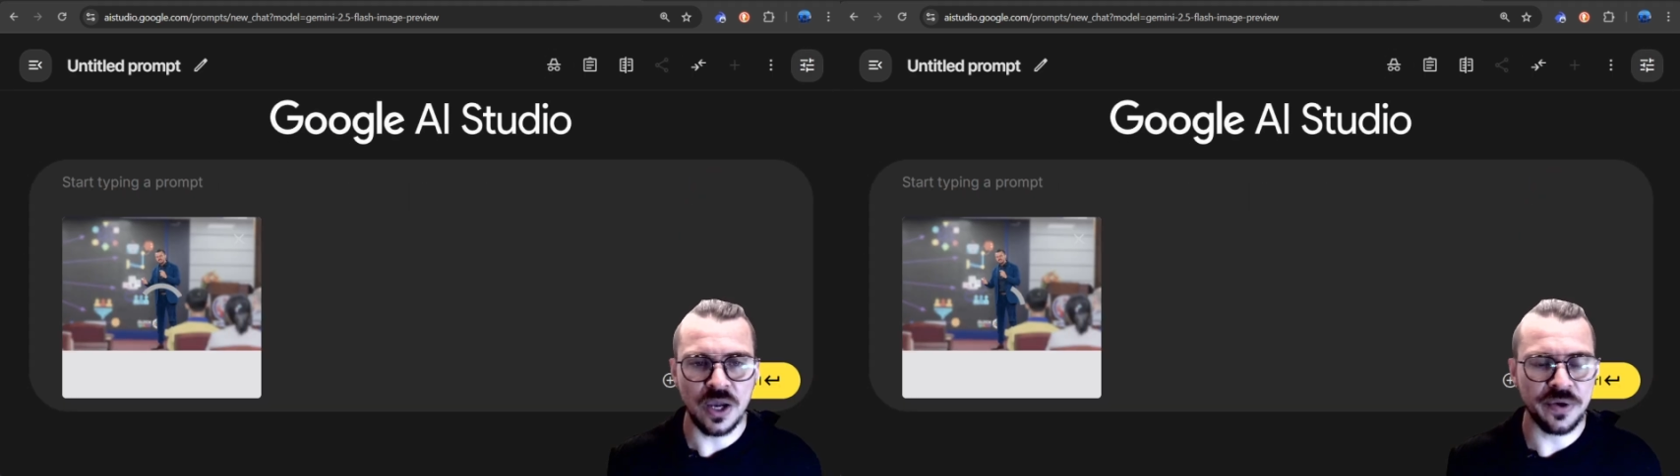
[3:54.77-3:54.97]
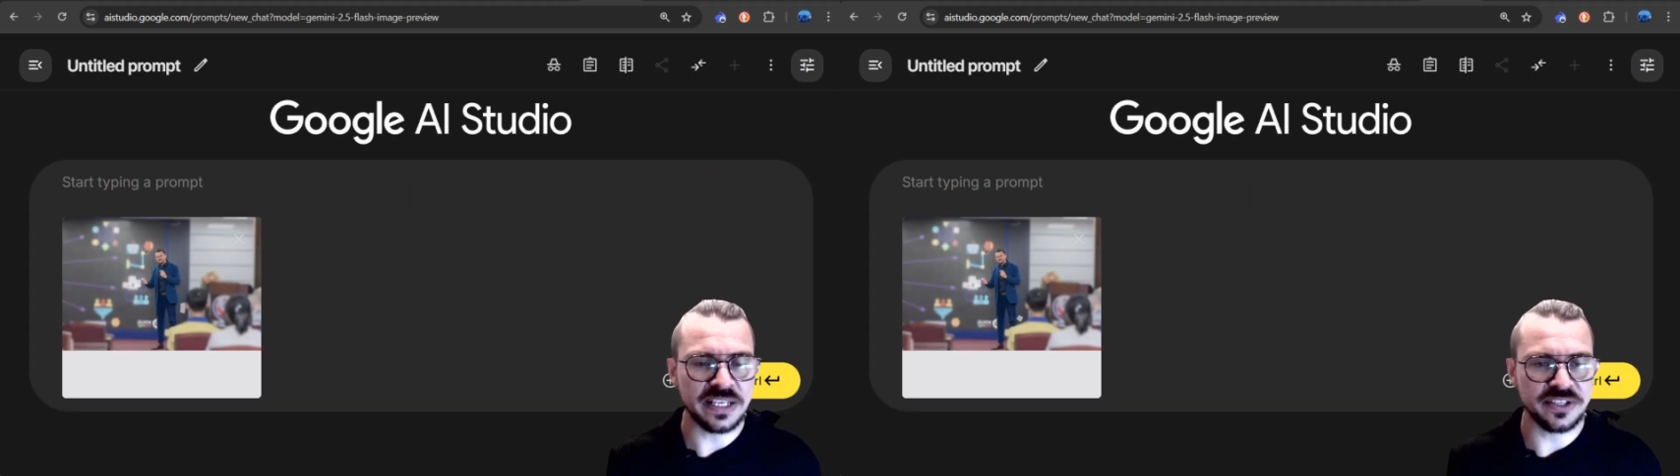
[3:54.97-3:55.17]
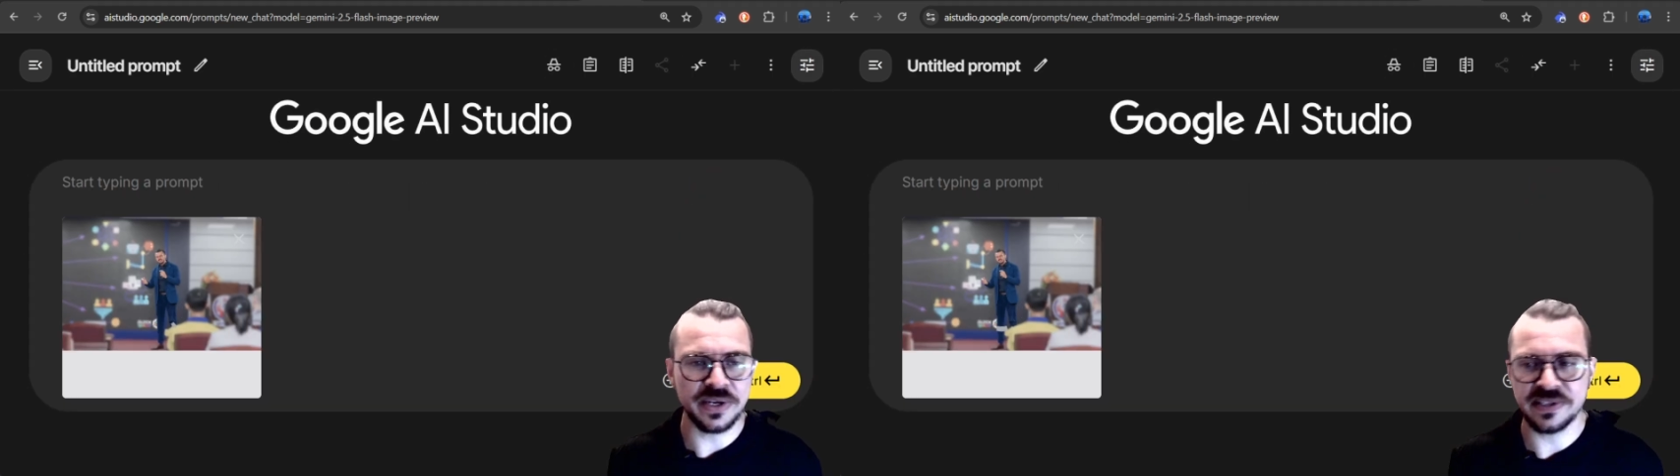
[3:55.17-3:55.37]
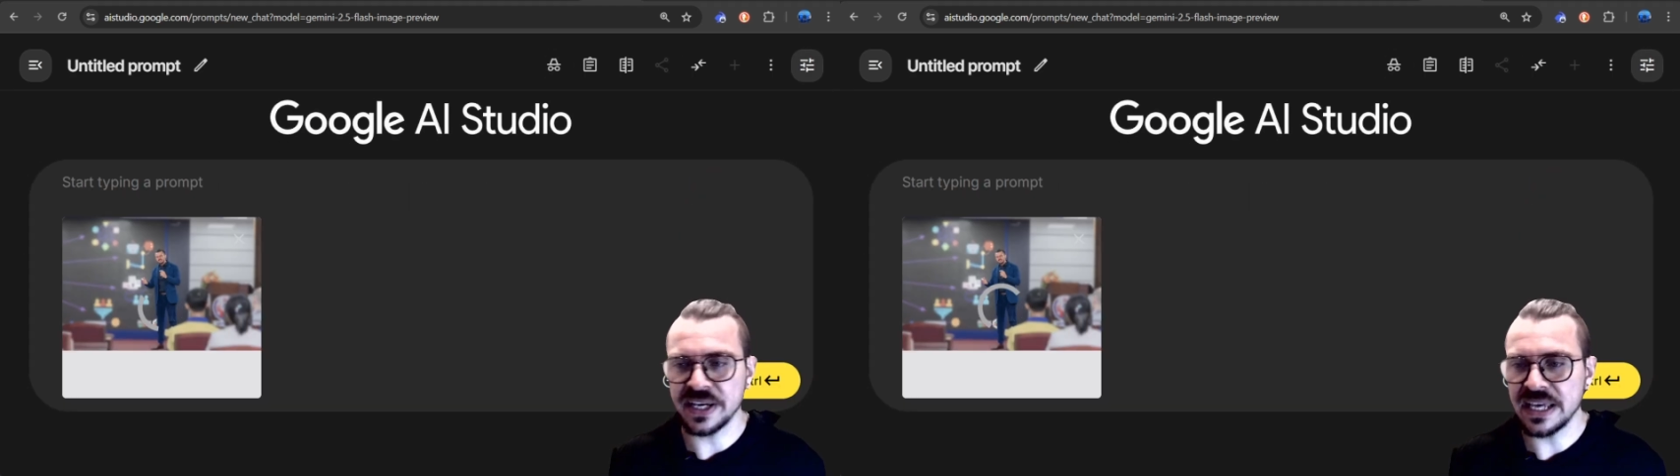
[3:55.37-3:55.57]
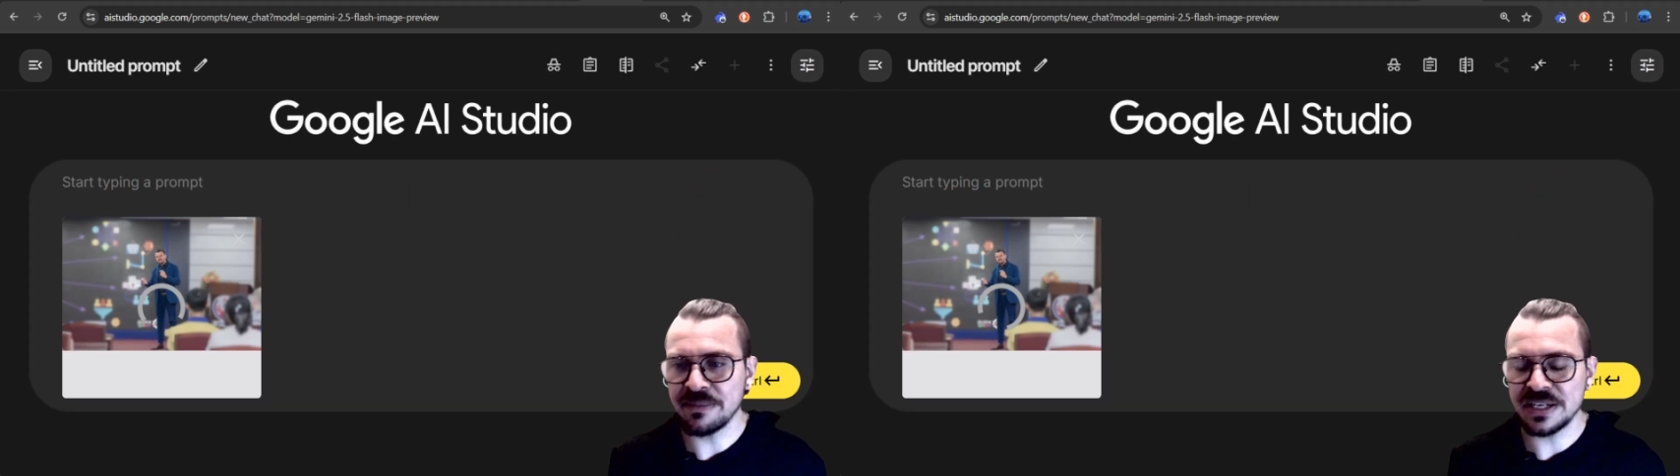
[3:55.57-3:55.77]
Okay, so here's
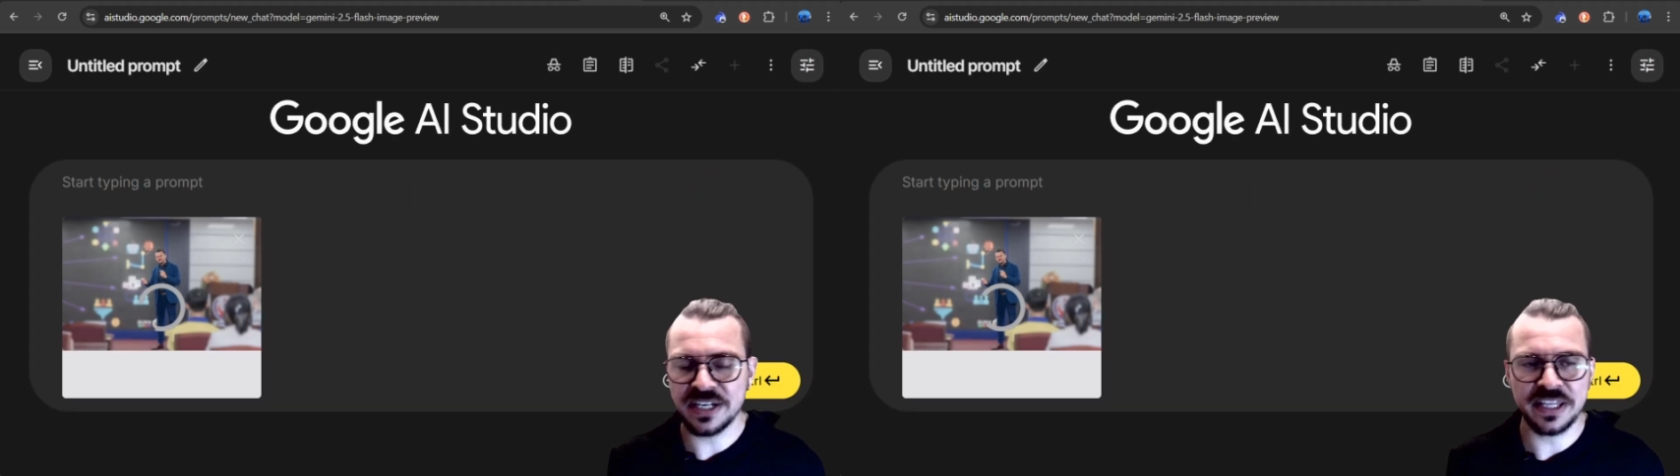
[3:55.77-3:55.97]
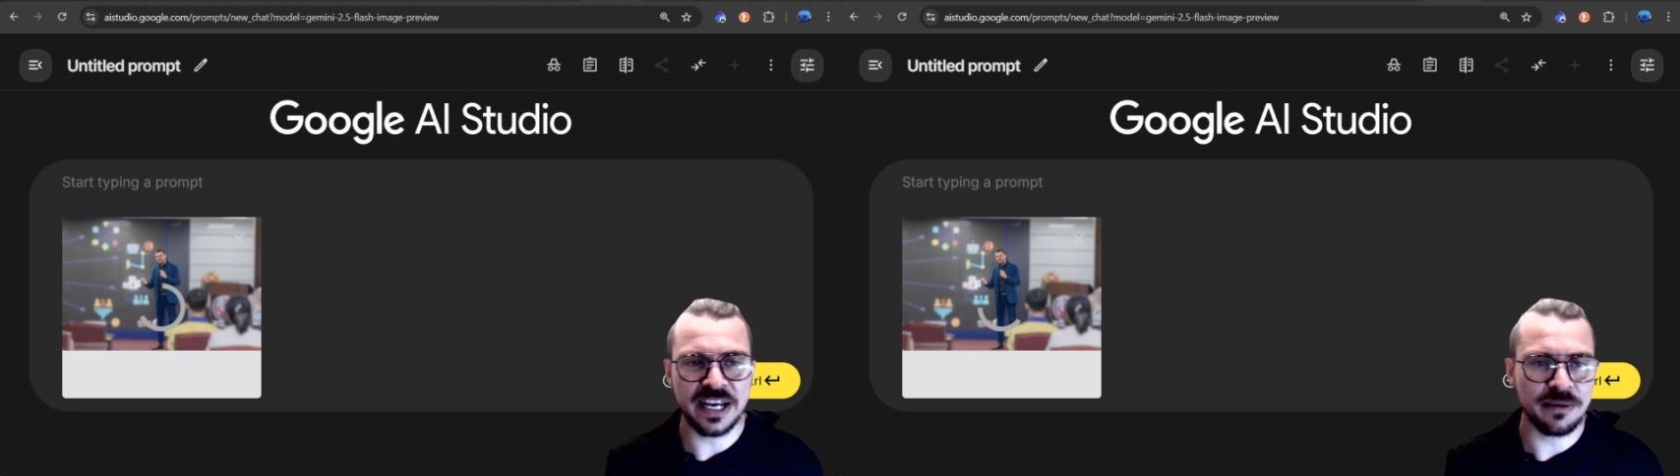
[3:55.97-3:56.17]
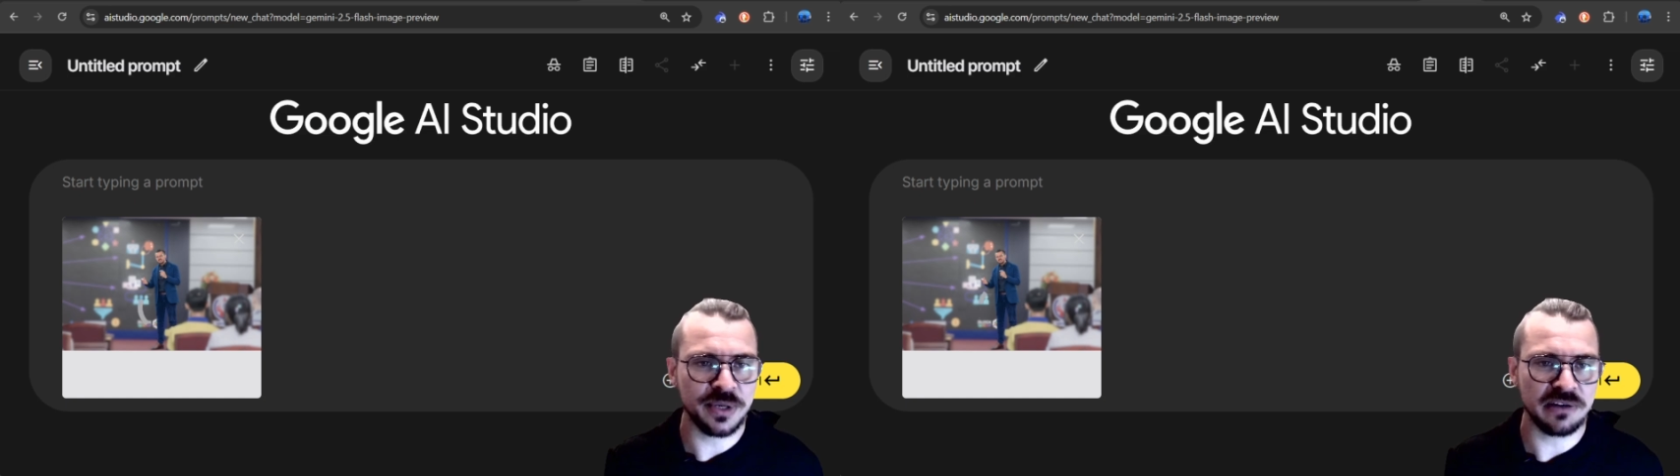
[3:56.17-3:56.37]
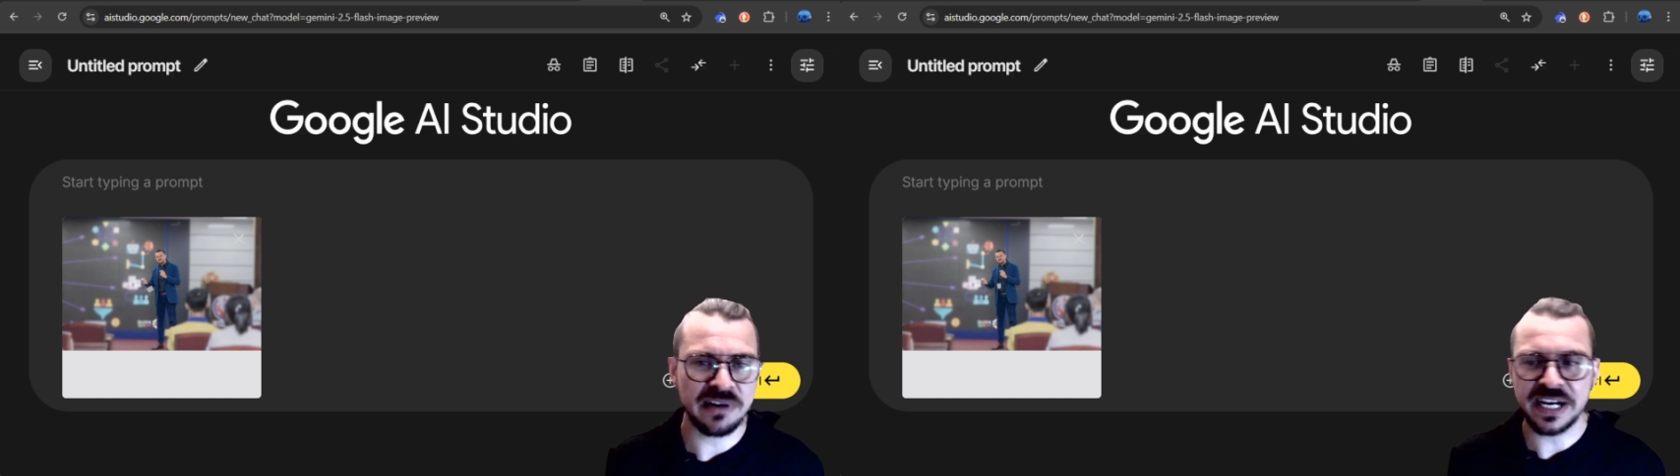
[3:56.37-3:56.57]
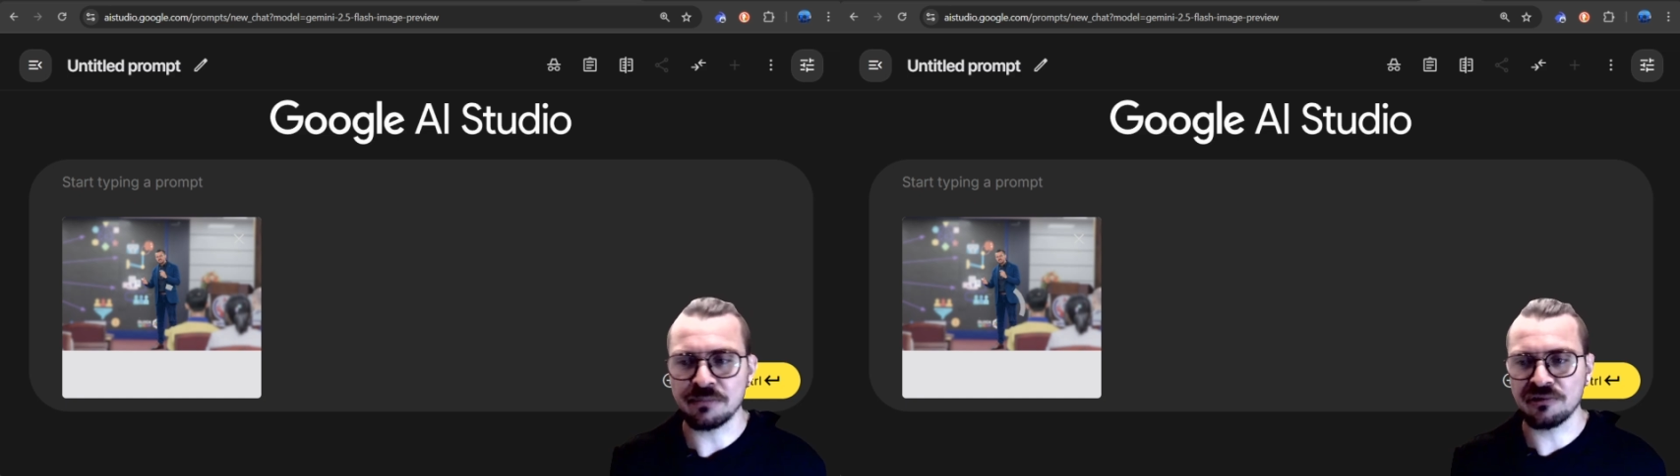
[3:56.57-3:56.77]
that image, and now I'm going to
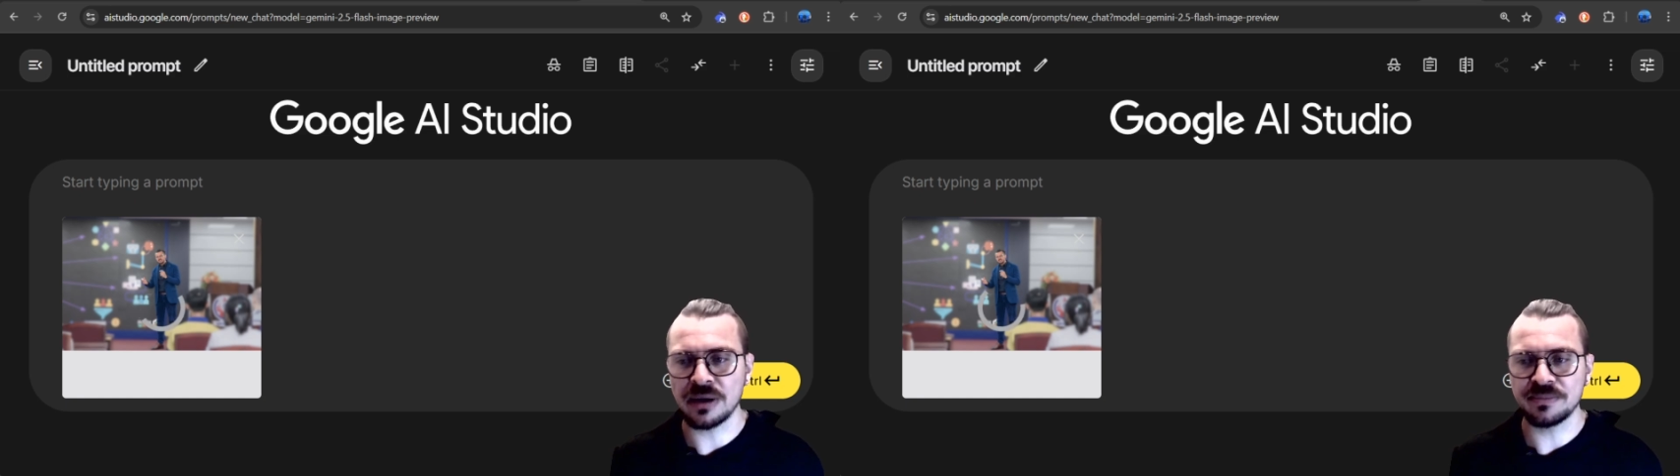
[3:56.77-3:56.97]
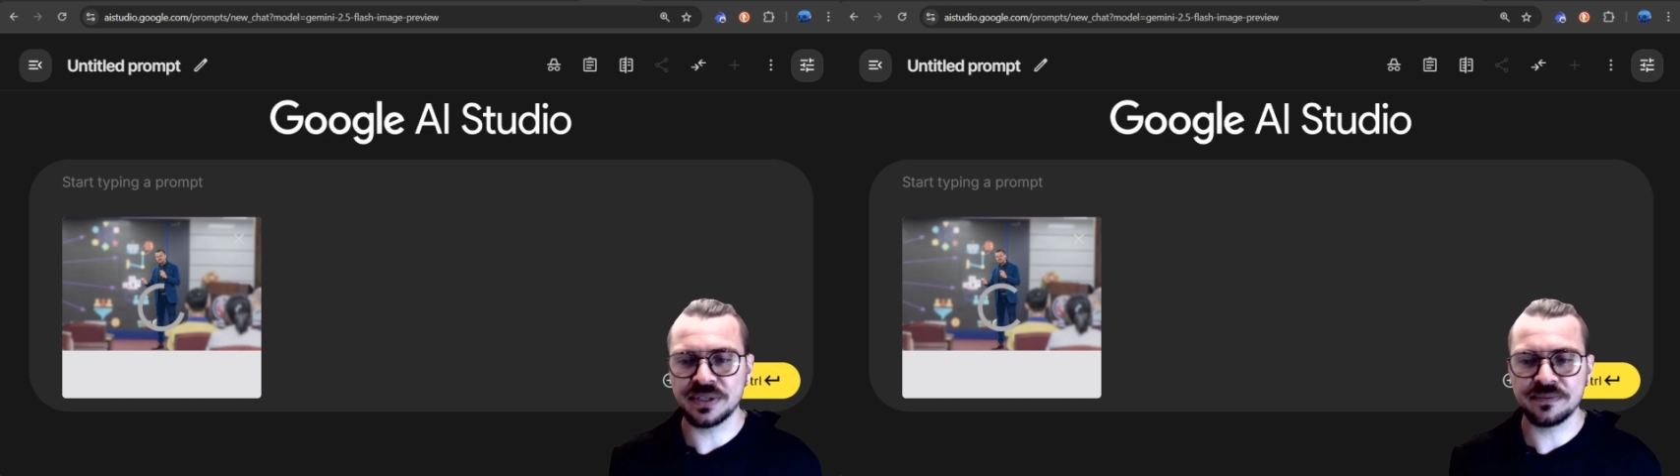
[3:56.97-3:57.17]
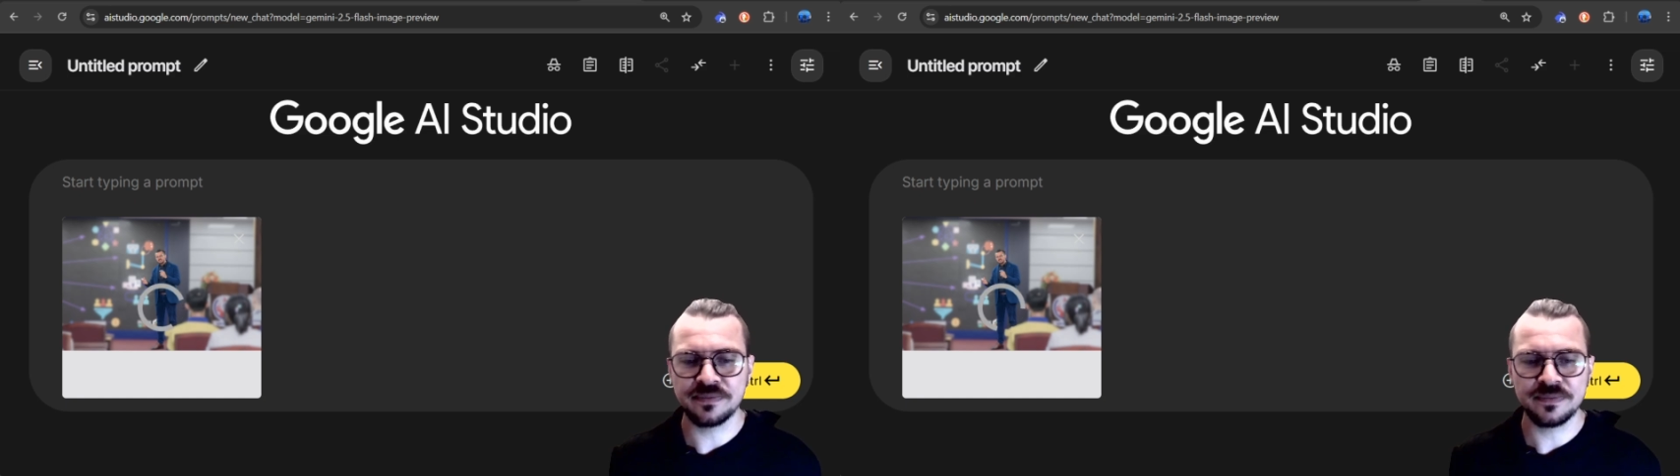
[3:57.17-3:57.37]
write a prompt.